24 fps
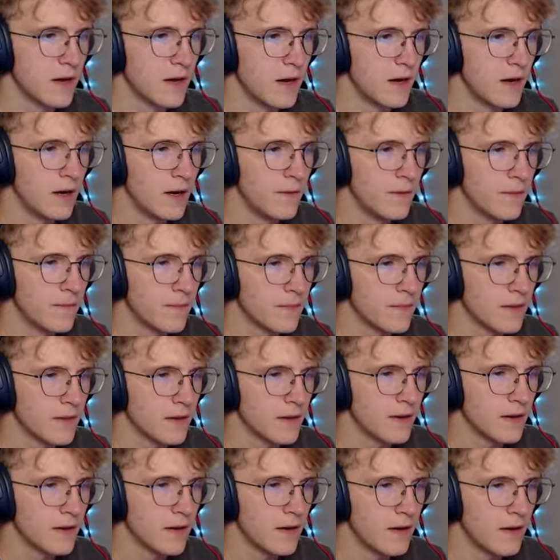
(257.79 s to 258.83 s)
Um,
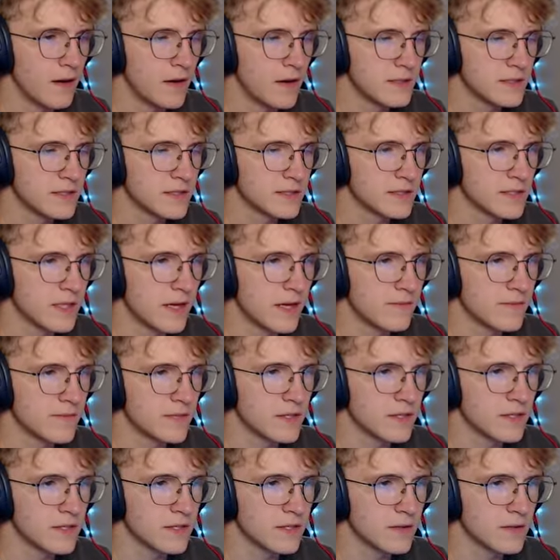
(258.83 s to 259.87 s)
honey slime
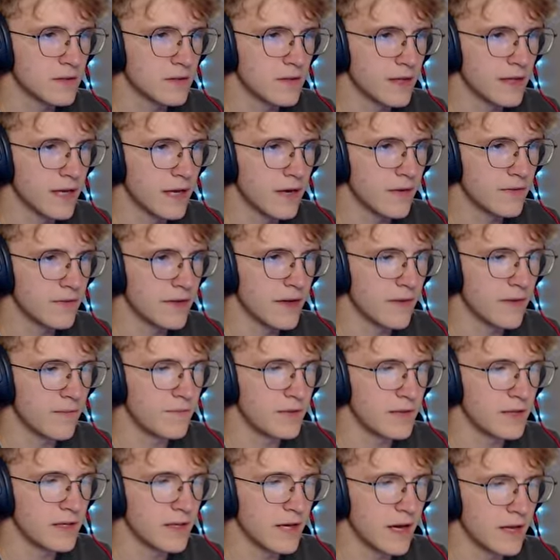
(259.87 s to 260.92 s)
doesn't look like how that
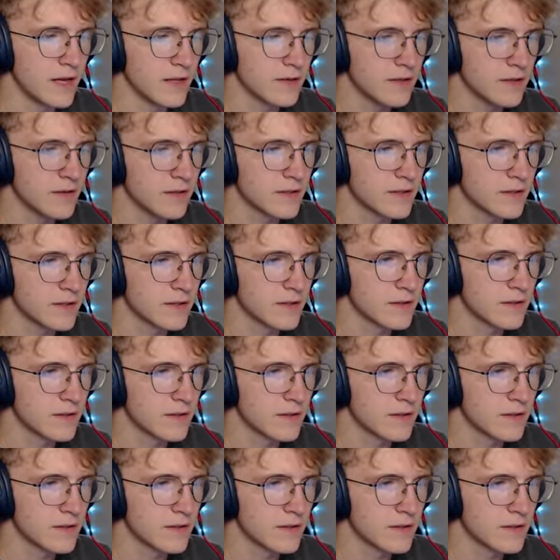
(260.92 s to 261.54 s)
bee guy looked.